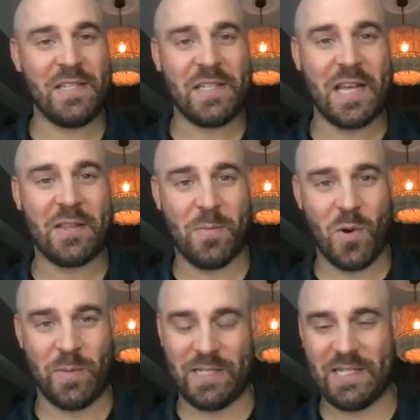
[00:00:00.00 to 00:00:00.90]
this is at the
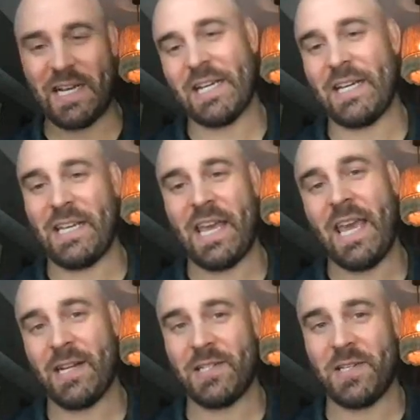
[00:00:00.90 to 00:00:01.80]
moment, I
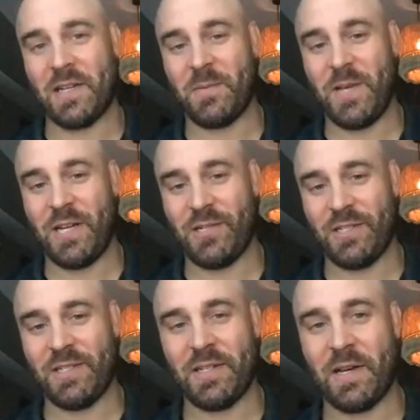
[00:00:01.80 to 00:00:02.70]
hand select
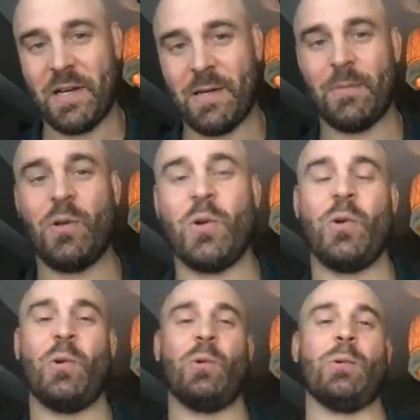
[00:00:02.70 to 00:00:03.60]
patients
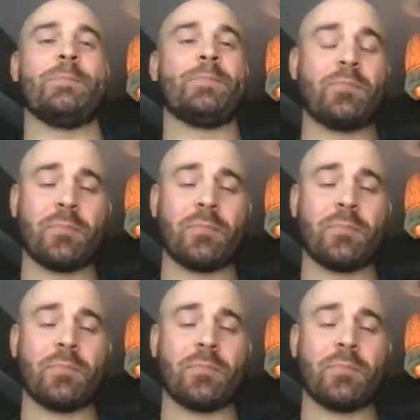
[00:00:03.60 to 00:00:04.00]
who